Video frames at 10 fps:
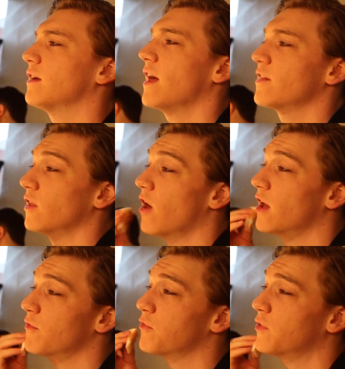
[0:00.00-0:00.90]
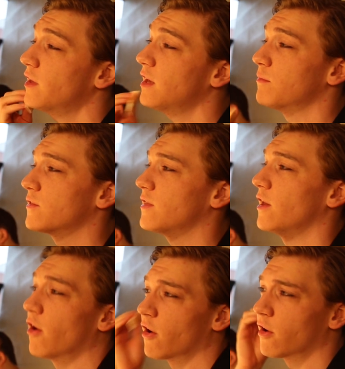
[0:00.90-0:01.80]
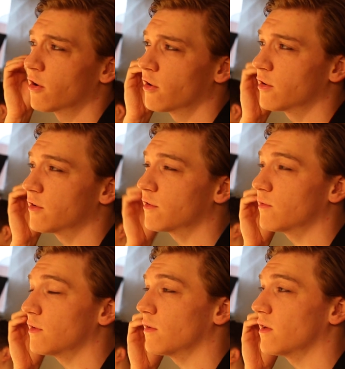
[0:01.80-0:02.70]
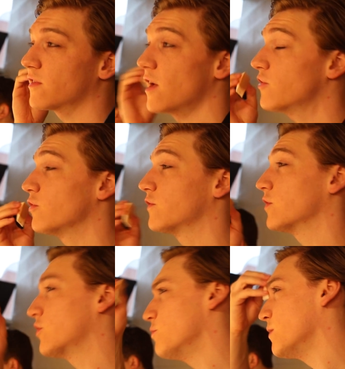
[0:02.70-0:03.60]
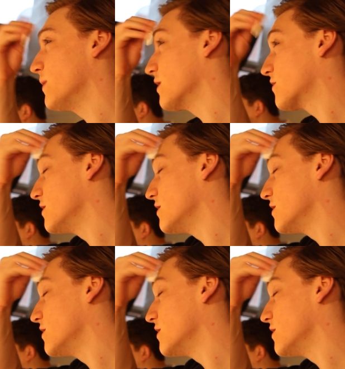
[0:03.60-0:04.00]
It has a lot of themes that are essential to human beings